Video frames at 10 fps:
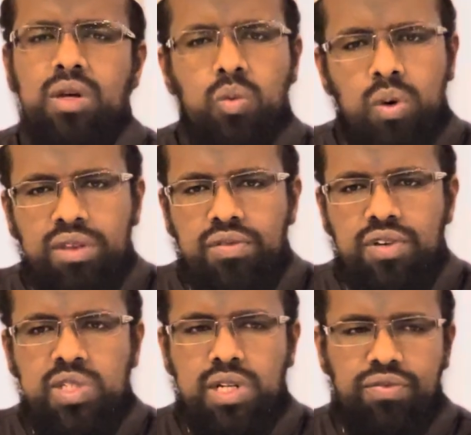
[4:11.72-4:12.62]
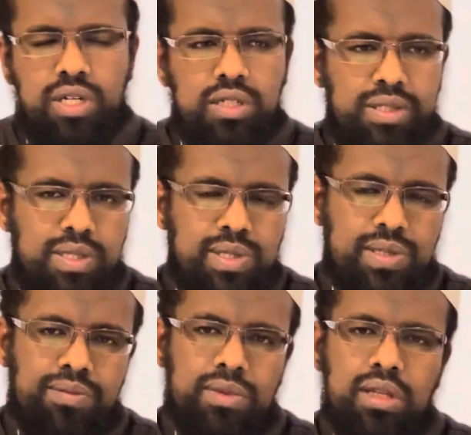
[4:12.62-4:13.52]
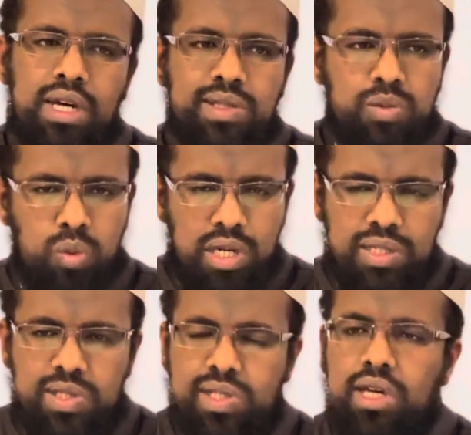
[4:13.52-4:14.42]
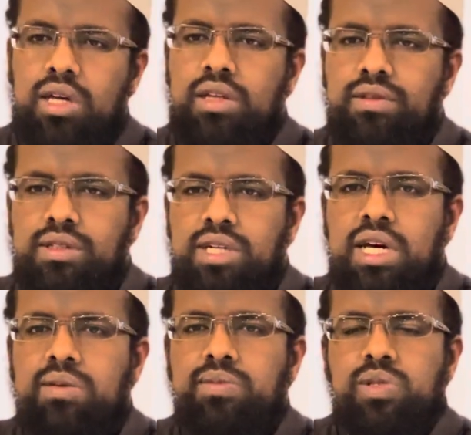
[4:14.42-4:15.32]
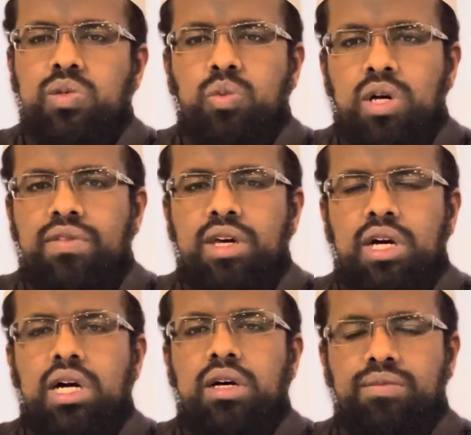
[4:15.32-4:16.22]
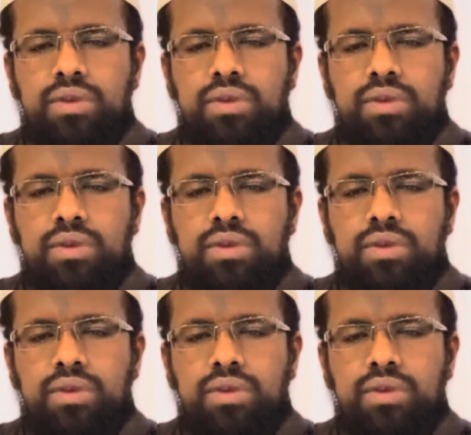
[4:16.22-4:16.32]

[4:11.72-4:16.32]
when they face difficulties, as well as the times where they are